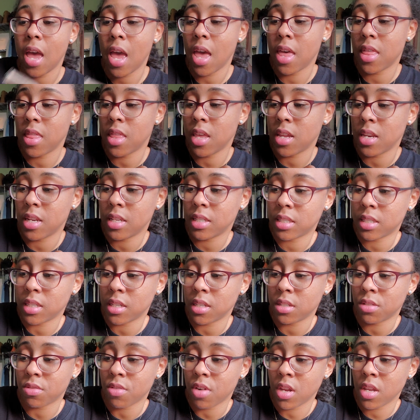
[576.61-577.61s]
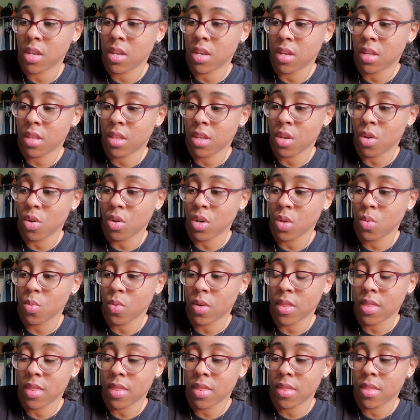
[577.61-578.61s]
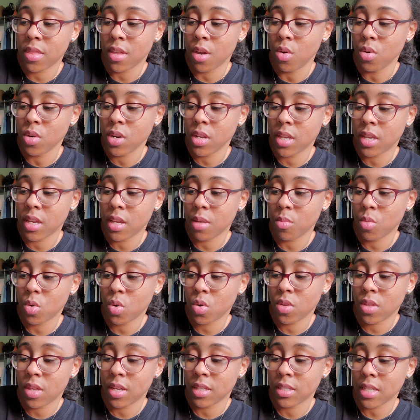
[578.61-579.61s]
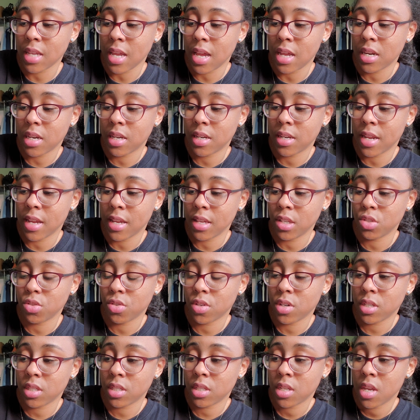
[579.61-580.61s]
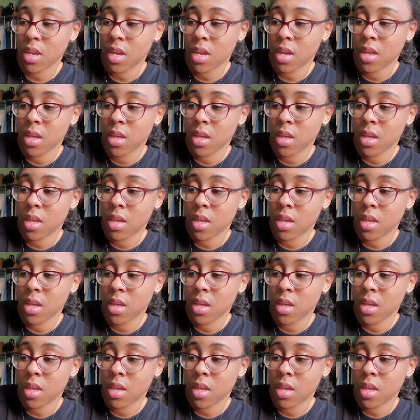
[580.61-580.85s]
And then it says right here, the only chemical that's kind of dangerous,